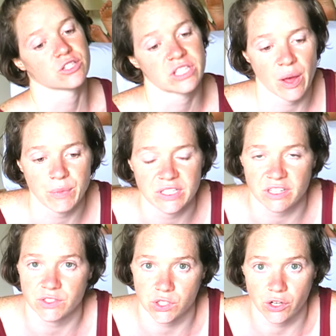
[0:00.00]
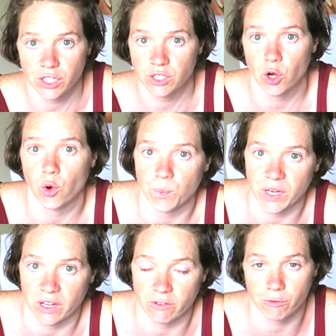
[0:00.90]
So that means I've started the
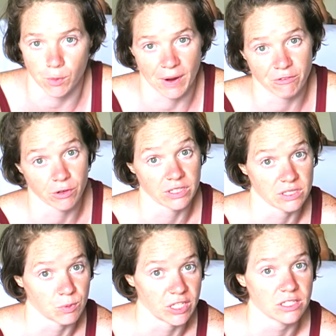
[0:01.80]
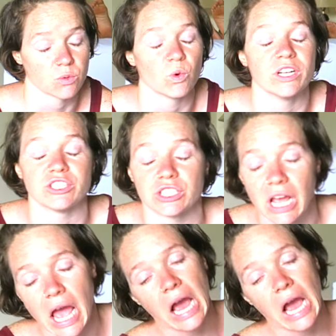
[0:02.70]
opening for my front splits, which